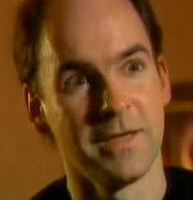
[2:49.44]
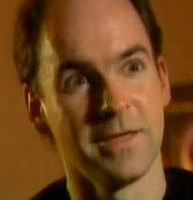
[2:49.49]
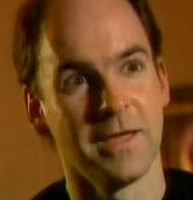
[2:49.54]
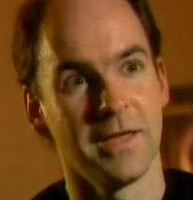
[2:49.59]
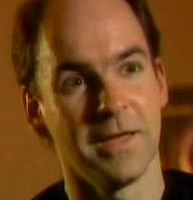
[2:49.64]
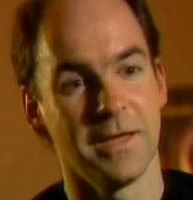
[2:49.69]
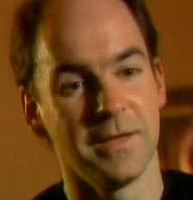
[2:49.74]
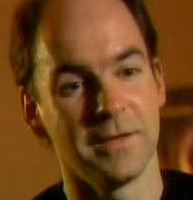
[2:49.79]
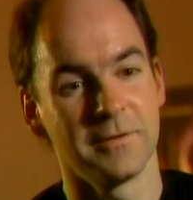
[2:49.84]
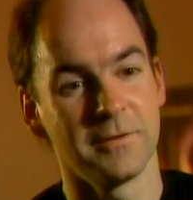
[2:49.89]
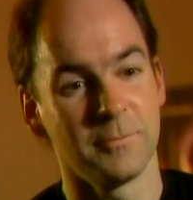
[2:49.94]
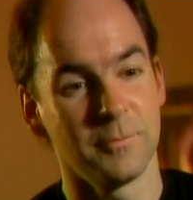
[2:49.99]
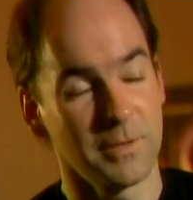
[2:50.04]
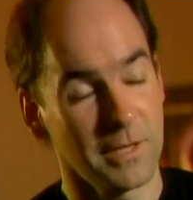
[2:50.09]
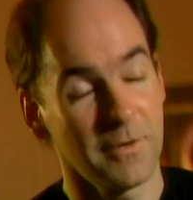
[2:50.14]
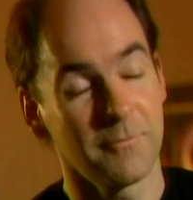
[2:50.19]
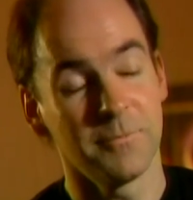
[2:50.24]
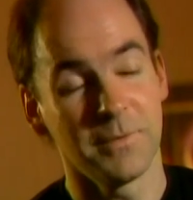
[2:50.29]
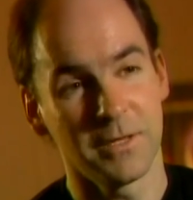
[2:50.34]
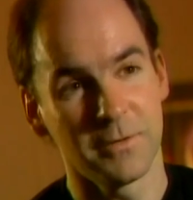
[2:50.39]
And uh, we
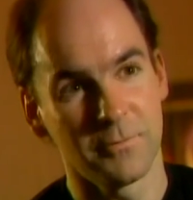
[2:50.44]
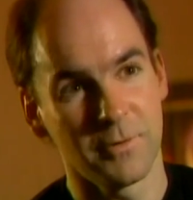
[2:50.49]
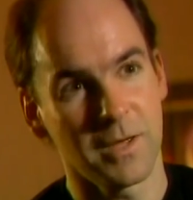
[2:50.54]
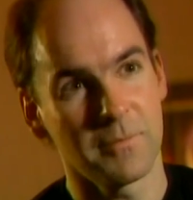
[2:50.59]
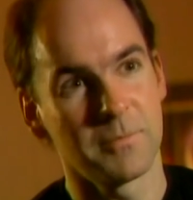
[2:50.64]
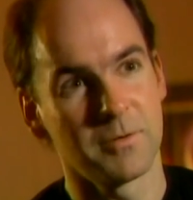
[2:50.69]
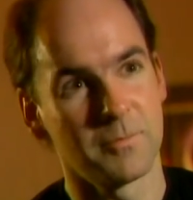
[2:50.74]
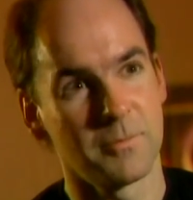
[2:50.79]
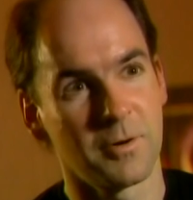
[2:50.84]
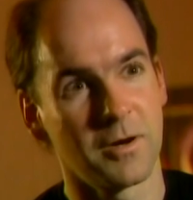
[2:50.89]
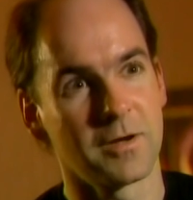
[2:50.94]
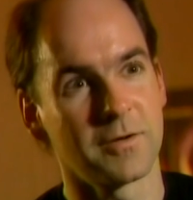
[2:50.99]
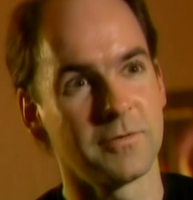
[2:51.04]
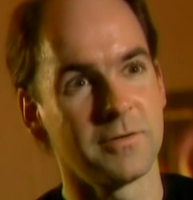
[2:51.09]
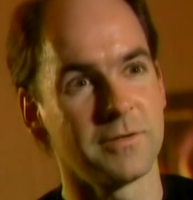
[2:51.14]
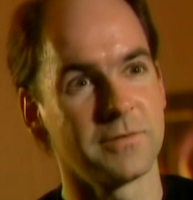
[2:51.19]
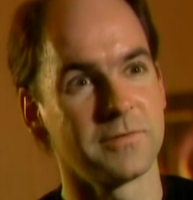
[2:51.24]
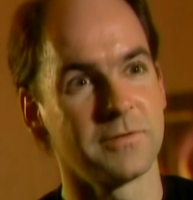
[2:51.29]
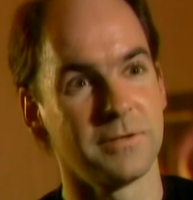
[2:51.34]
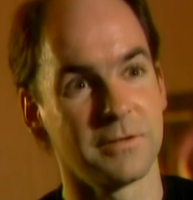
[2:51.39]
have made rapid
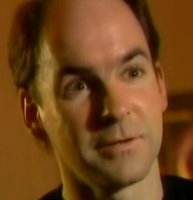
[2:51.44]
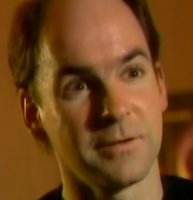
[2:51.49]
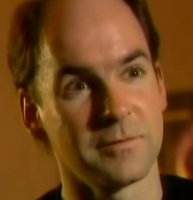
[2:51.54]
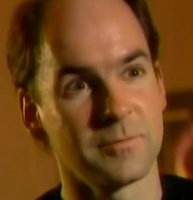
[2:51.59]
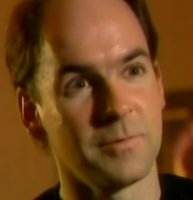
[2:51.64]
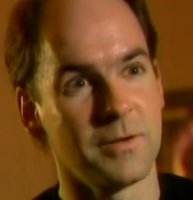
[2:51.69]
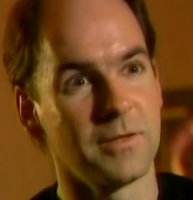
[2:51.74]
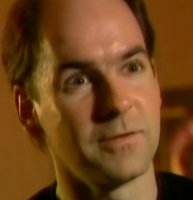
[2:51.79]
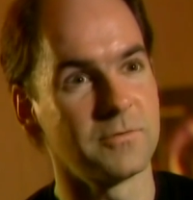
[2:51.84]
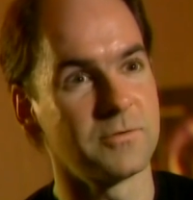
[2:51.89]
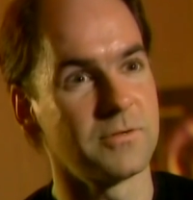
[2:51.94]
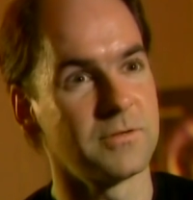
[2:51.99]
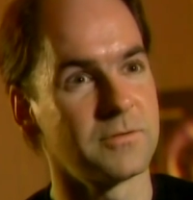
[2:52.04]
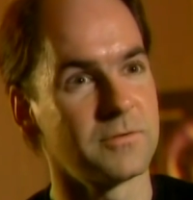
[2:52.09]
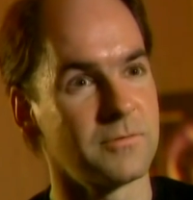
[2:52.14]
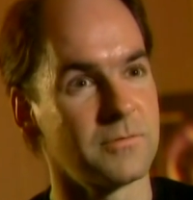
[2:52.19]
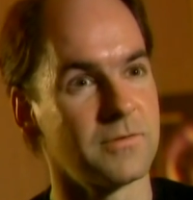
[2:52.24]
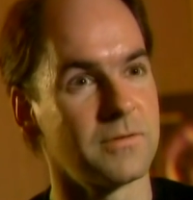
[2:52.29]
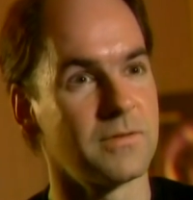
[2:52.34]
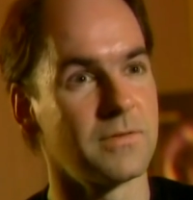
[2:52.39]
progress in cosmology,
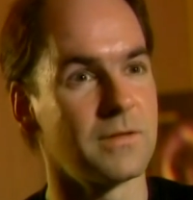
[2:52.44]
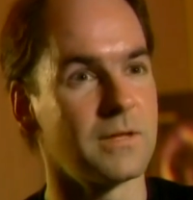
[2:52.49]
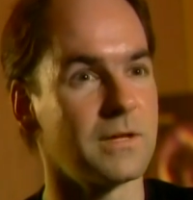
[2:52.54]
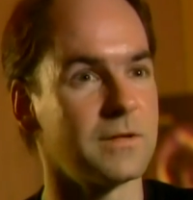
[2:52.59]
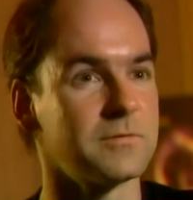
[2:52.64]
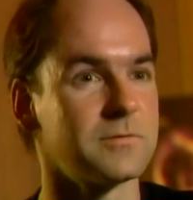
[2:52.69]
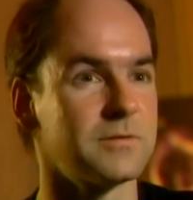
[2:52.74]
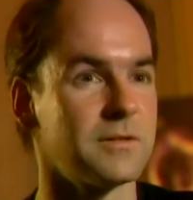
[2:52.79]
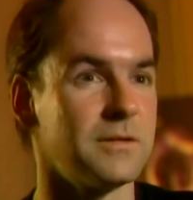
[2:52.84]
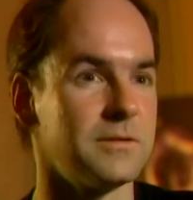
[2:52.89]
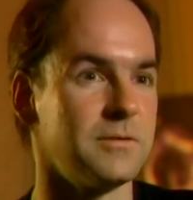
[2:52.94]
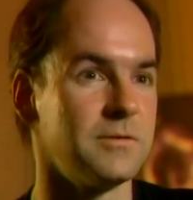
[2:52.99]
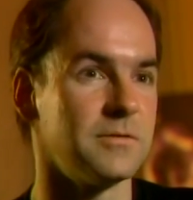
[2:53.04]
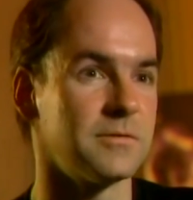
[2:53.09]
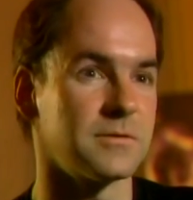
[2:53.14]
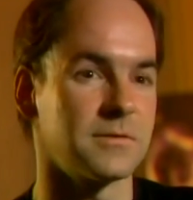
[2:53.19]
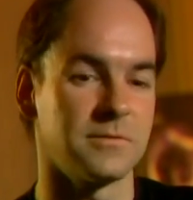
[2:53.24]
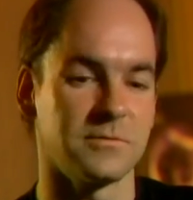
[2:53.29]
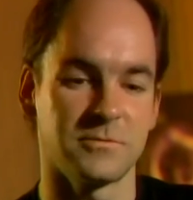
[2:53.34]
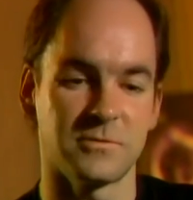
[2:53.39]
certainly in the last 10
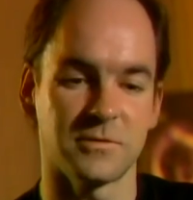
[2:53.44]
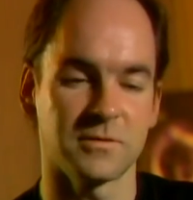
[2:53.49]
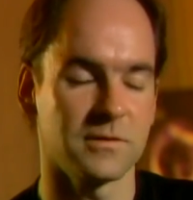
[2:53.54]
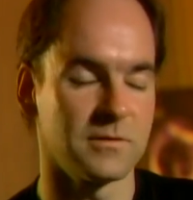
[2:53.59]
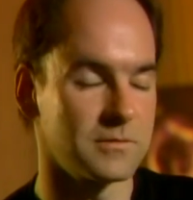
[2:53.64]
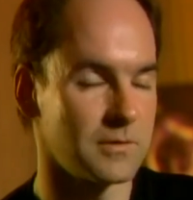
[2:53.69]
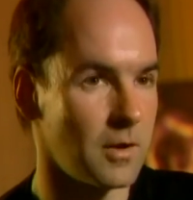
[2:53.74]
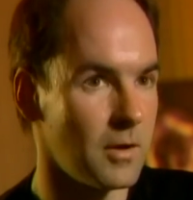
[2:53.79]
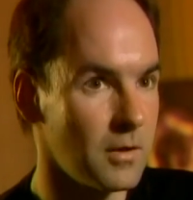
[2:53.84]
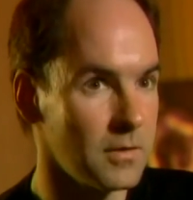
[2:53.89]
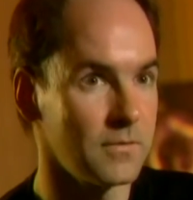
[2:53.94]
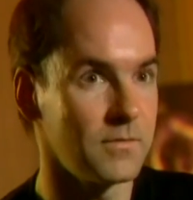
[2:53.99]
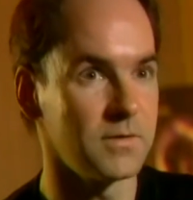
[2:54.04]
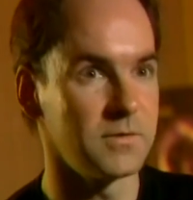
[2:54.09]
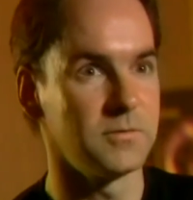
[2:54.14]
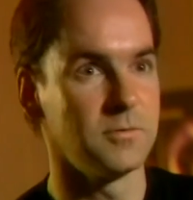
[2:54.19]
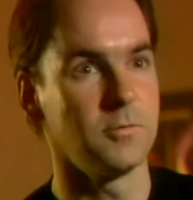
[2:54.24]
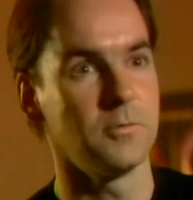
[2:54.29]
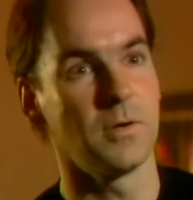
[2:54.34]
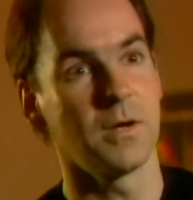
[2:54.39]
years, just because all of
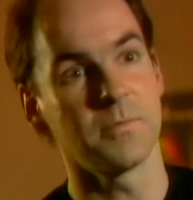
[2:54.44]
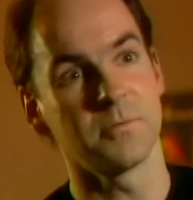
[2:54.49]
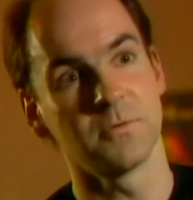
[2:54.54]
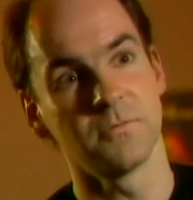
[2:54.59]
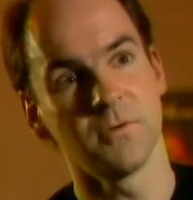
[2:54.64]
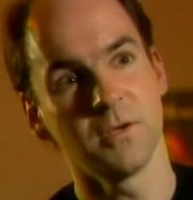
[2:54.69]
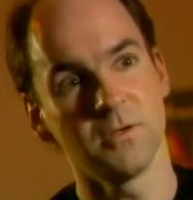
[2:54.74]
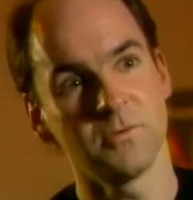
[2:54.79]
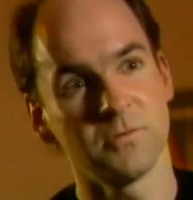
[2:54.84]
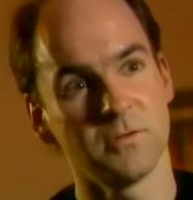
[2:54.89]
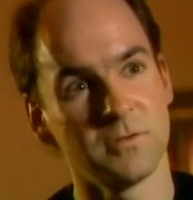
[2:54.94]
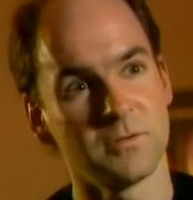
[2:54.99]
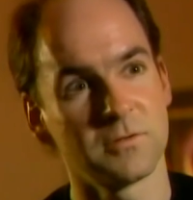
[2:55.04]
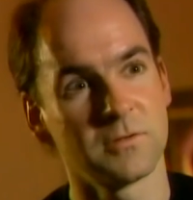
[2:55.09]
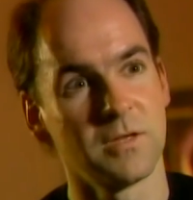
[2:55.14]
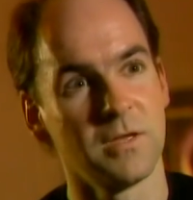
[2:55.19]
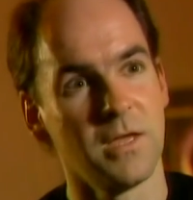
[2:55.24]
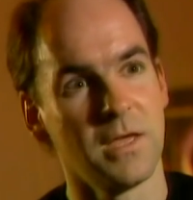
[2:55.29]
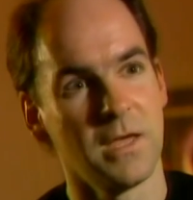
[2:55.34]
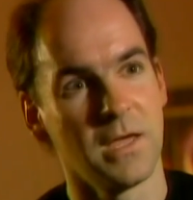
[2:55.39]
these new observations
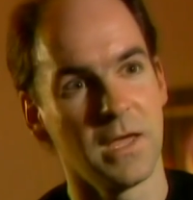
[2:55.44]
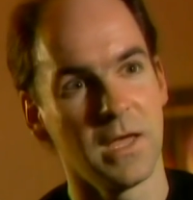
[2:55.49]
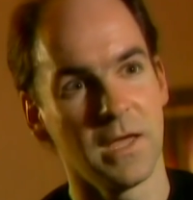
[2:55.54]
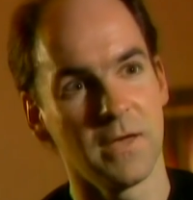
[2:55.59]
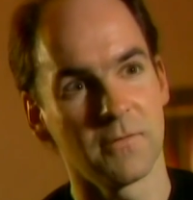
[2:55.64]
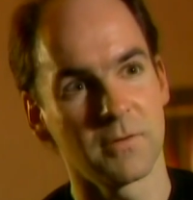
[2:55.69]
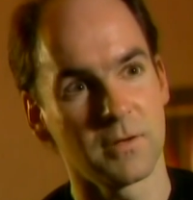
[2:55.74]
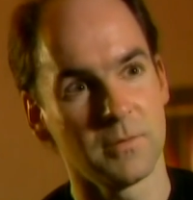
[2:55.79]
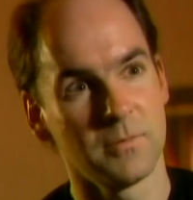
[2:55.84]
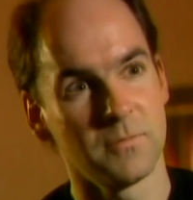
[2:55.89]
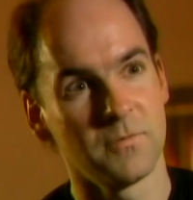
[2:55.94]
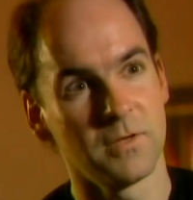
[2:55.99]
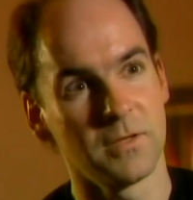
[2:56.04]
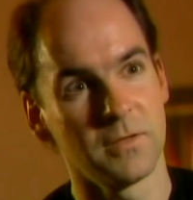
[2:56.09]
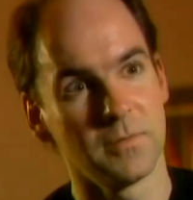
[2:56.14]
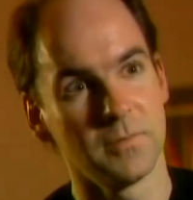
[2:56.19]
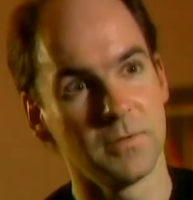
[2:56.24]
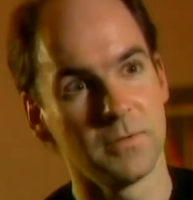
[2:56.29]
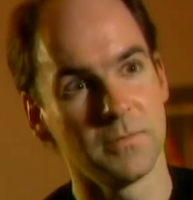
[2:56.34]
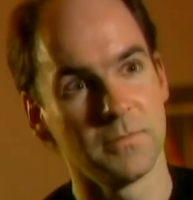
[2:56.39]
have come
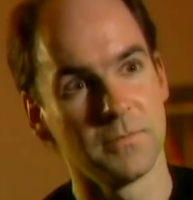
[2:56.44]
available.